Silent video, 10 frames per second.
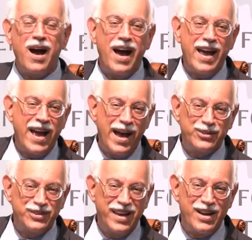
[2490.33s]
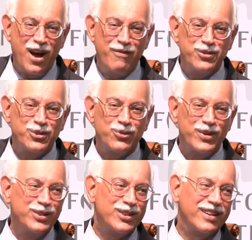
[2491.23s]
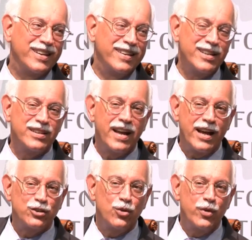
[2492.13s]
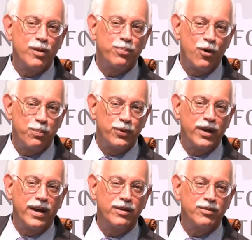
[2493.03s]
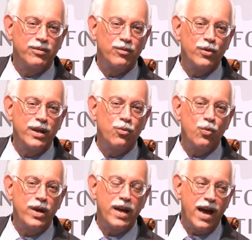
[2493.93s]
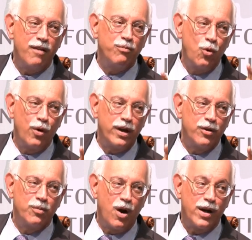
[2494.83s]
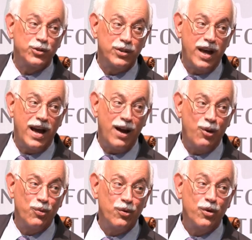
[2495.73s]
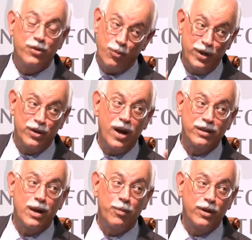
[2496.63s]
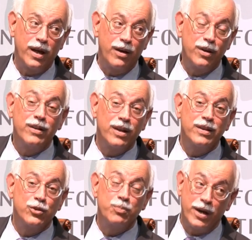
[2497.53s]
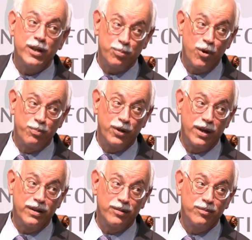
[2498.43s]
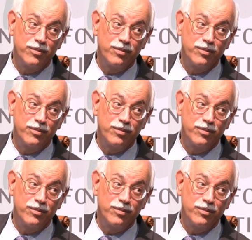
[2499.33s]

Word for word: I asked an aid officer recently, they said, actually, we appropriate, we, we have more earmarks now that we cannot double count than there's money appropriated